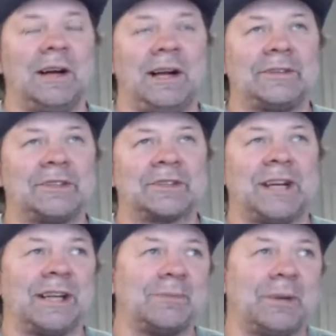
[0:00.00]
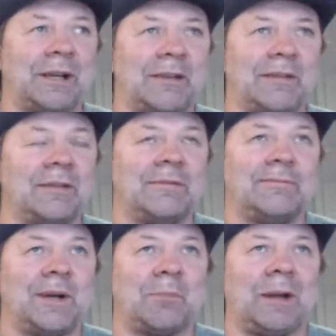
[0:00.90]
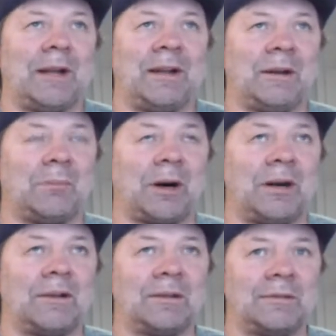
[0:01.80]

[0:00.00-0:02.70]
And it just got to be a pain in the butt.